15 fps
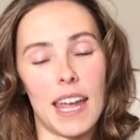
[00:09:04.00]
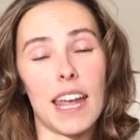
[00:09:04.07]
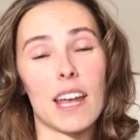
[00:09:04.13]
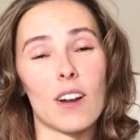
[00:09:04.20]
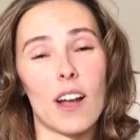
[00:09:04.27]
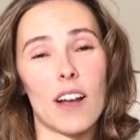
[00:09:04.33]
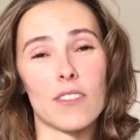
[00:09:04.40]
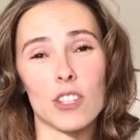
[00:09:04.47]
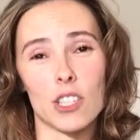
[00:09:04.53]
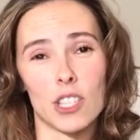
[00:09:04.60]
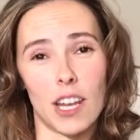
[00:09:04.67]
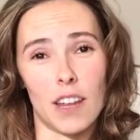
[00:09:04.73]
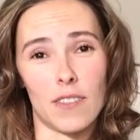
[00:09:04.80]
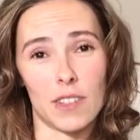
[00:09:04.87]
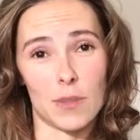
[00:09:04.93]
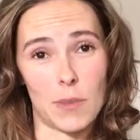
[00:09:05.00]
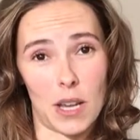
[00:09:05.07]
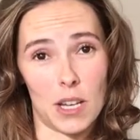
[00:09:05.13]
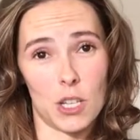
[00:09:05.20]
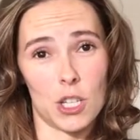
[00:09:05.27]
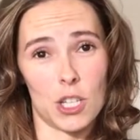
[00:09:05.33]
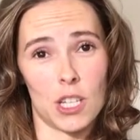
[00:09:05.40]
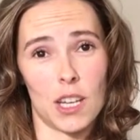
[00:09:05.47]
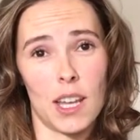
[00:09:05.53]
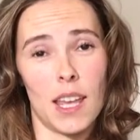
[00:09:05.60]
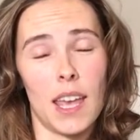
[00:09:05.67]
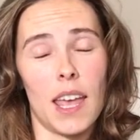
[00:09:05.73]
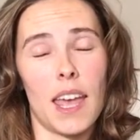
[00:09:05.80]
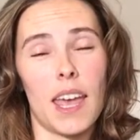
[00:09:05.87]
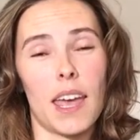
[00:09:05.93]
A, I don't have to shave as much,
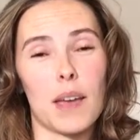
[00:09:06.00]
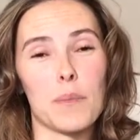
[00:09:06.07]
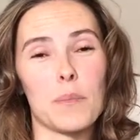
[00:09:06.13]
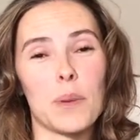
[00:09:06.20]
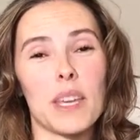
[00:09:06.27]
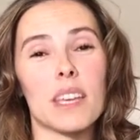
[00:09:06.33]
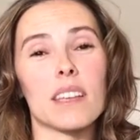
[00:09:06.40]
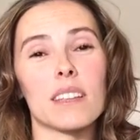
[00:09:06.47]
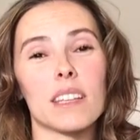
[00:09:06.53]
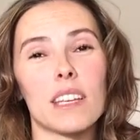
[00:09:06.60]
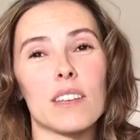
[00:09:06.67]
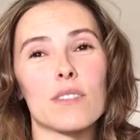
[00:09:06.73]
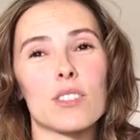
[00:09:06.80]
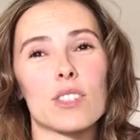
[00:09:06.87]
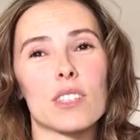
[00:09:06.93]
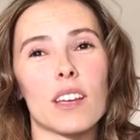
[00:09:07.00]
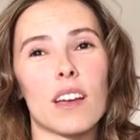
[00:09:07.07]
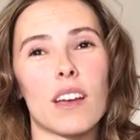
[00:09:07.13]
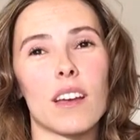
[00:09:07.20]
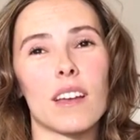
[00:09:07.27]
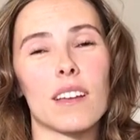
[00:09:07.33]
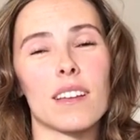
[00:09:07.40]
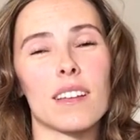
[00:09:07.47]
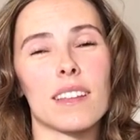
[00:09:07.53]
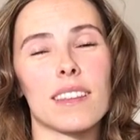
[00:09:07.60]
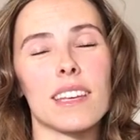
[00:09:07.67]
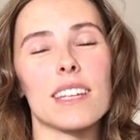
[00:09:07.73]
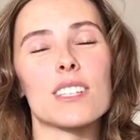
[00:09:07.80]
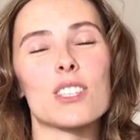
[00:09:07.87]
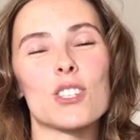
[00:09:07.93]
and B, it
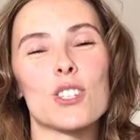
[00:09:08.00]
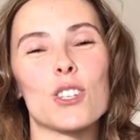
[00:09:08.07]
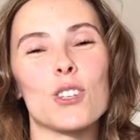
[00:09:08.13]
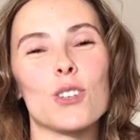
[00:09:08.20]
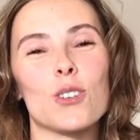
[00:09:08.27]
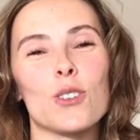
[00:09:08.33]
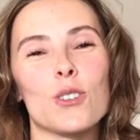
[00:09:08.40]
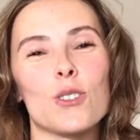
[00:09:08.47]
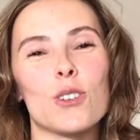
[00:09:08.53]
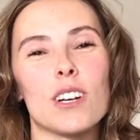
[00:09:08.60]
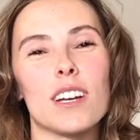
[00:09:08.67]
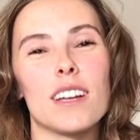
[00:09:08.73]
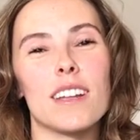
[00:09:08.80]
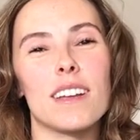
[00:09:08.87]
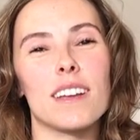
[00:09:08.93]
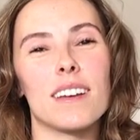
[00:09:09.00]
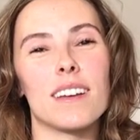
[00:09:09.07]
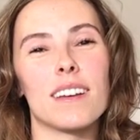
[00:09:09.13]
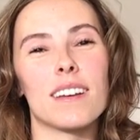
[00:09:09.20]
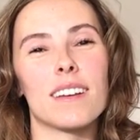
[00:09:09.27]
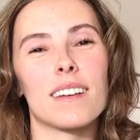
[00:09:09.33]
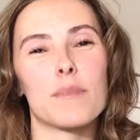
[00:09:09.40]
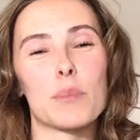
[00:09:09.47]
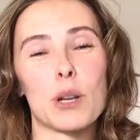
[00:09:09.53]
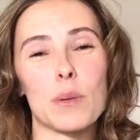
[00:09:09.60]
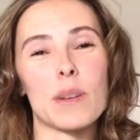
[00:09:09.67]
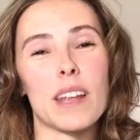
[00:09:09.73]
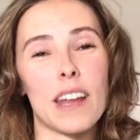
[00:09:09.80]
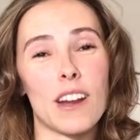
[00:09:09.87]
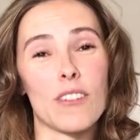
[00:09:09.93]
leads to
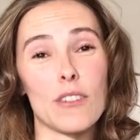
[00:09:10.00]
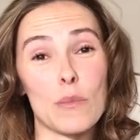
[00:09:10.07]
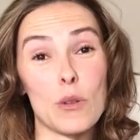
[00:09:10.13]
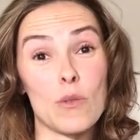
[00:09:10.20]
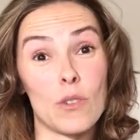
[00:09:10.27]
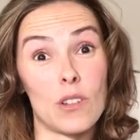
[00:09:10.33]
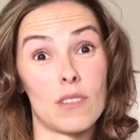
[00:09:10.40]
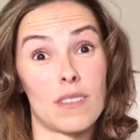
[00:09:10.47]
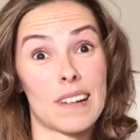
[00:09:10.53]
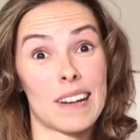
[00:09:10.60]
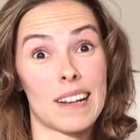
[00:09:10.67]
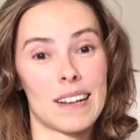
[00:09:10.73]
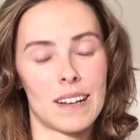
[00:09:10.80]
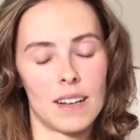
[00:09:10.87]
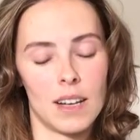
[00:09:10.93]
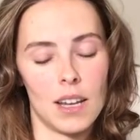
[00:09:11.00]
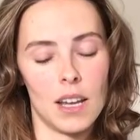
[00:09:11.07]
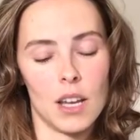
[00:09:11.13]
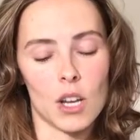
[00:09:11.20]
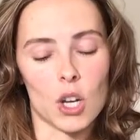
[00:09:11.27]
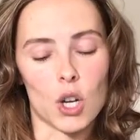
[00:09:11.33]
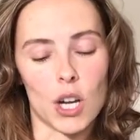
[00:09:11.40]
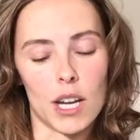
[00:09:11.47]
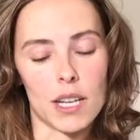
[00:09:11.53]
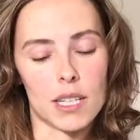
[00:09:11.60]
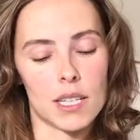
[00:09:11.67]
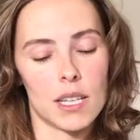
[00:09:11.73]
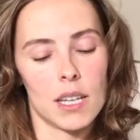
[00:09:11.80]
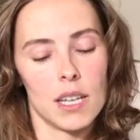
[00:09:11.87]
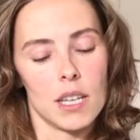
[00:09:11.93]
permanent hair removal.
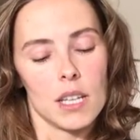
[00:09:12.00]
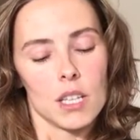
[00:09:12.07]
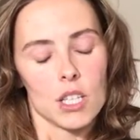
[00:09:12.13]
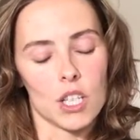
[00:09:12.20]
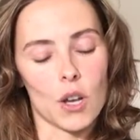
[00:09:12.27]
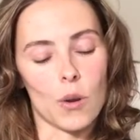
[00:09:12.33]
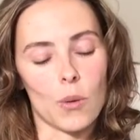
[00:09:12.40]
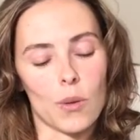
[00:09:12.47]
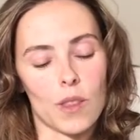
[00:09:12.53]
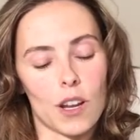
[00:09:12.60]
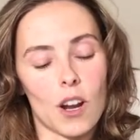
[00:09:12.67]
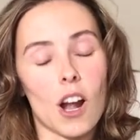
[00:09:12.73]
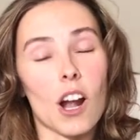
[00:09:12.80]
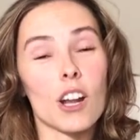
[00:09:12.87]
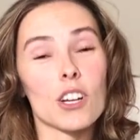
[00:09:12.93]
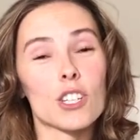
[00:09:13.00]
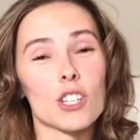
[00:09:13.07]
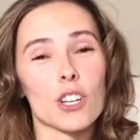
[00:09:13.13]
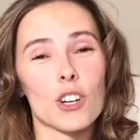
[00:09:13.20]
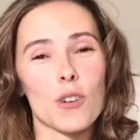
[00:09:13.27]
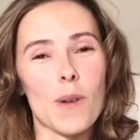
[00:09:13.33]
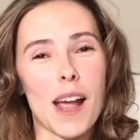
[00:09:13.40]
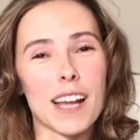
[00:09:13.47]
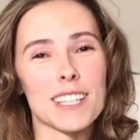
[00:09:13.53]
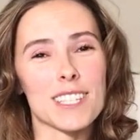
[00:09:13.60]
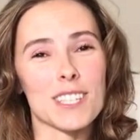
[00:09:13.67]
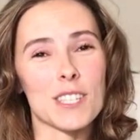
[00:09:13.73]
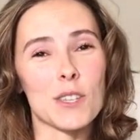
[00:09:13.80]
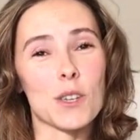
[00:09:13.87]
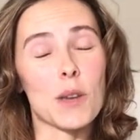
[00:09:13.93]
Great. So there are sugar
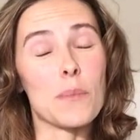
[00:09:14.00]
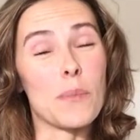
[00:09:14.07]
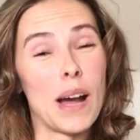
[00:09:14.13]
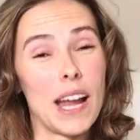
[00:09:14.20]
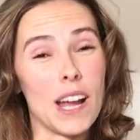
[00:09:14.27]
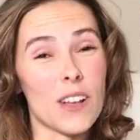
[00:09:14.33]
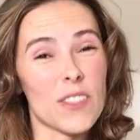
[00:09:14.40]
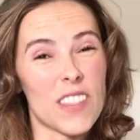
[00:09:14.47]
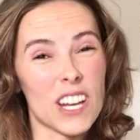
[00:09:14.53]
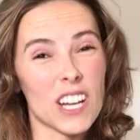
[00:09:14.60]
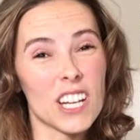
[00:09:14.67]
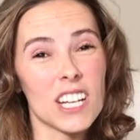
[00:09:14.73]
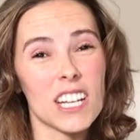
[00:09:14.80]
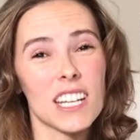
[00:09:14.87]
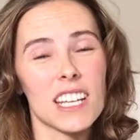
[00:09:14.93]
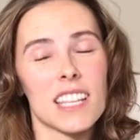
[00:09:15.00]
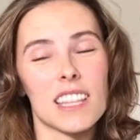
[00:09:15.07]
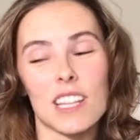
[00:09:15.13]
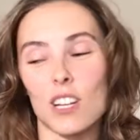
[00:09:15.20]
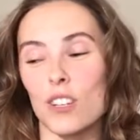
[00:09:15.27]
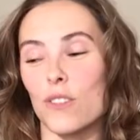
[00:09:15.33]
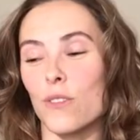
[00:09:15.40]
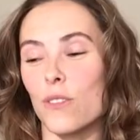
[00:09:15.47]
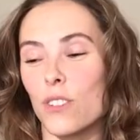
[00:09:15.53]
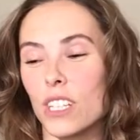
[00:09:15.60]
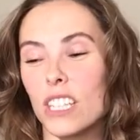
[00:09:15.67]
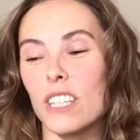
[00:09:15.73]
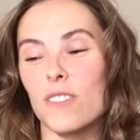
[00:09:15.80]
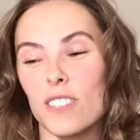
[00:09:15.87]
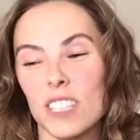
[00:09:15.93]
waxes that you can buy out there. They're
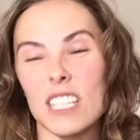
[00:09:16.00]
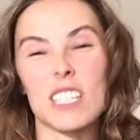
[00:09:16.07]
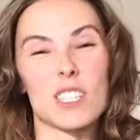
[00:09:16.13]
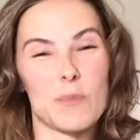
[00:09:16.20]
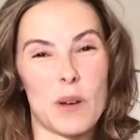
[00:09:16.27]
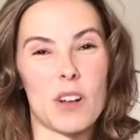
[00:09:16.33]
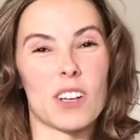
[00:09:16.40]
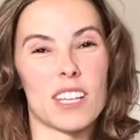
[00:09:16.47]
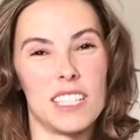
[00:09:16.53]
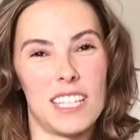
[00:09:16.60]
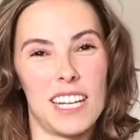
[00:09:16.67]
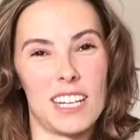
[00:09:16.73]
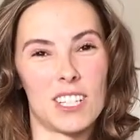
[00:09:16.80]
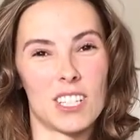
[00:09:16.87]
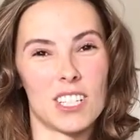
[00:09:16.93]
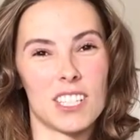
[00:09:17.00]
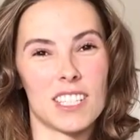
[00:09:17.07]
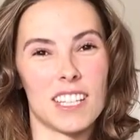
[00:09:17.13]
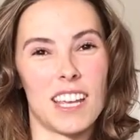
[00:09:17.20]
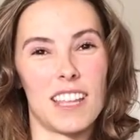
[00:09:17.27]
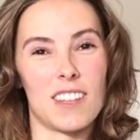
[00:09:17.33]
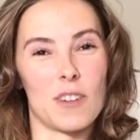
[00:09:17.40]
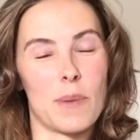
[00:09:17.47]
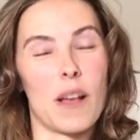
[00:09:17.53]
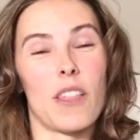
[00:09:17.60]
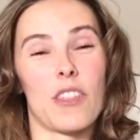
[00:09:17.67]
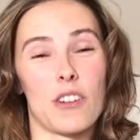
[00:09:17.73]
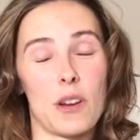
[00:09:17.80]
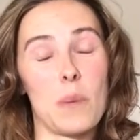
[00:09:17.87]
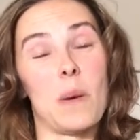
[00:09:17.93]
really small containers, and they're
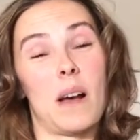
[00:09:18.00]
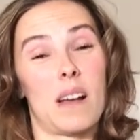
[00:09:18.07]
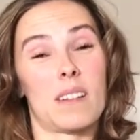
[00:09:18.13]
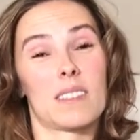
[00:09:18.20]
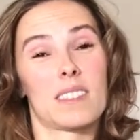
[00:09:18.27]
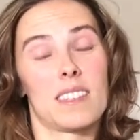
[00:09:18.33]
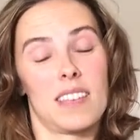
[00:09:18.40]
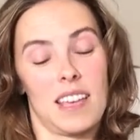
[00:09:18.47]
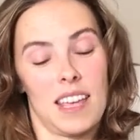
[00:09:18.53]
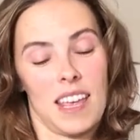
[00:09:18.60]
about 30 bucks.